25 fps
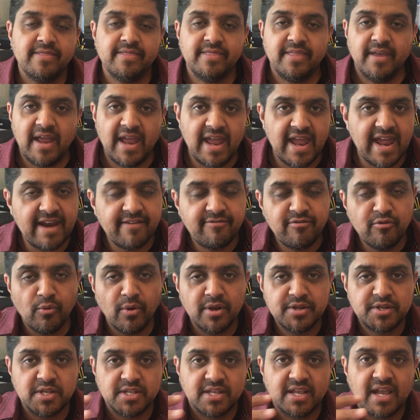That
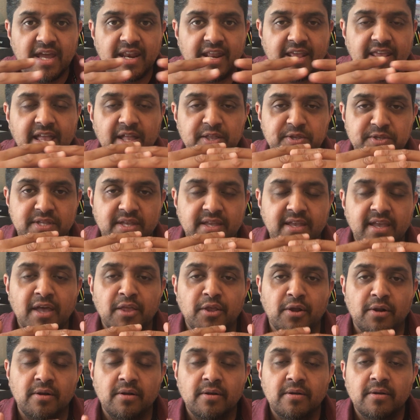everyone just kind of gets
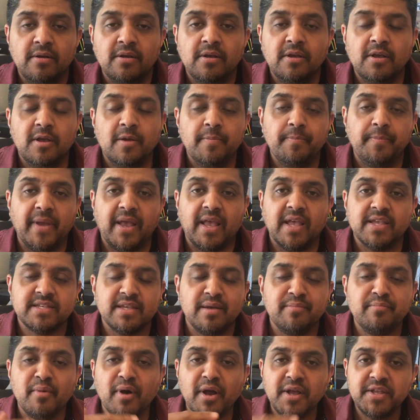together. Because
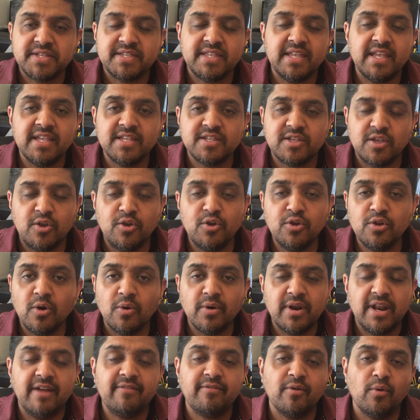amongst these, you
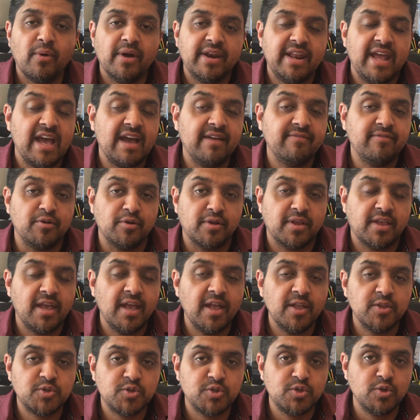don't ever want to have your
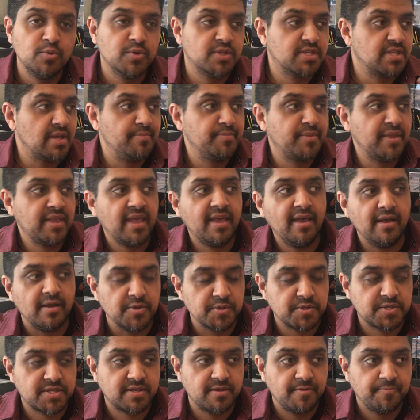kids do something
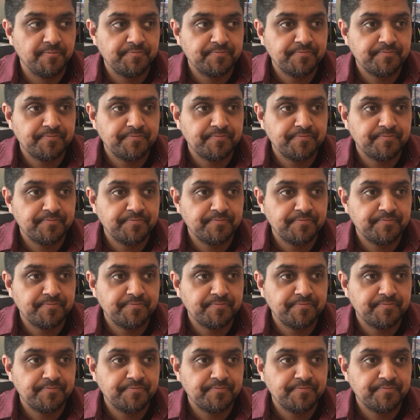else